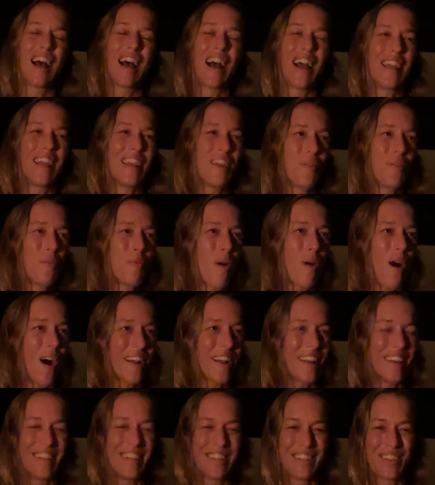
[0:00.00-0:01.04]
he would walk
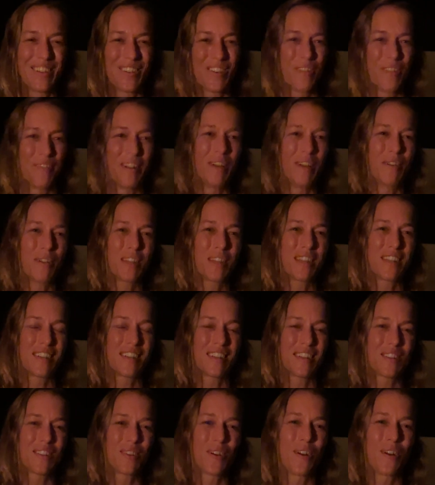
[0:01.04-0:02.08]
into a room, and it was
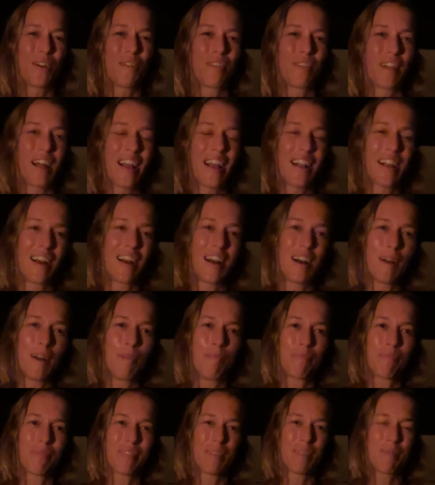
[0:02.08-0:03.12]
just sort of like,
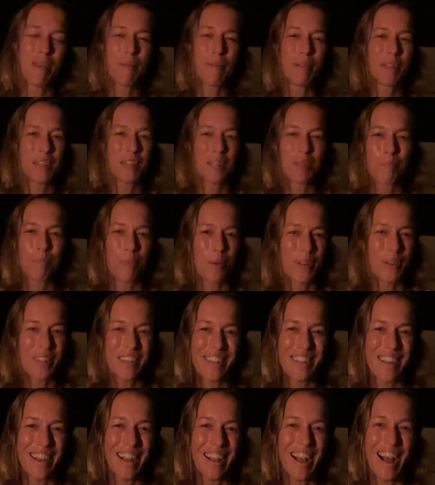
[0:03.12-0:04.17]
maybe it's a sports
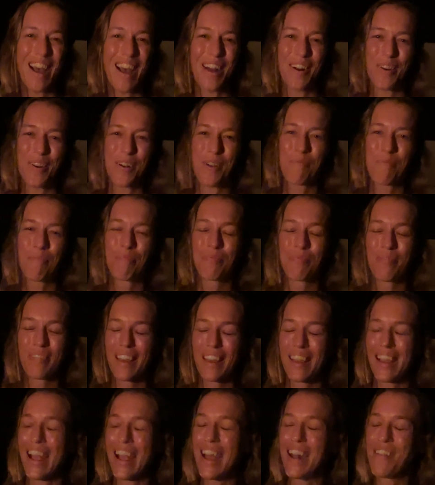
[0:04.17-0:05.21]
thing, I don't know.
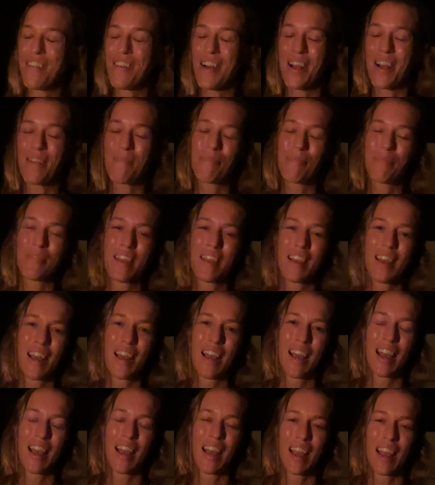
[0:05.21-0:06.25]
Anyway,
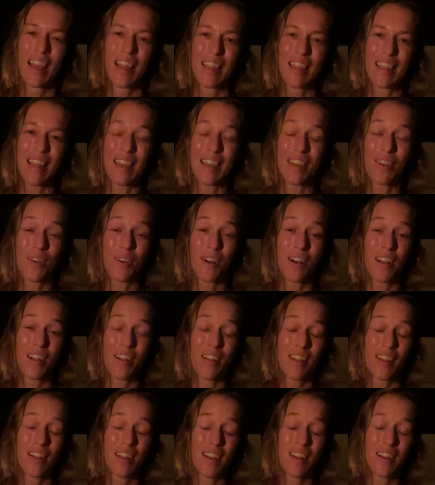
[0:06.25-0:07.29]
thank you all
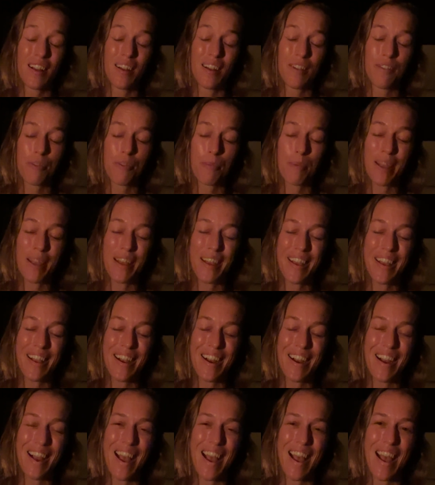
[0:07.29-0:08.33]
for being
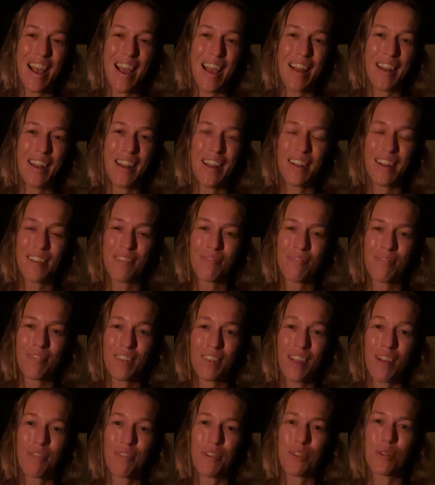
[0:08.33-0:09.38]
here, and
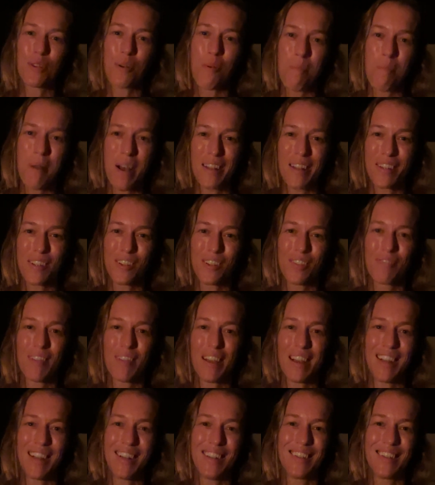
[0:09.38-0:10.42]
love you so much,
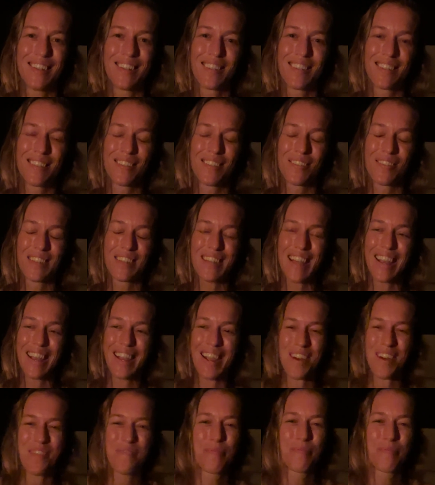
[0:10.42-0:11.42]
and take care.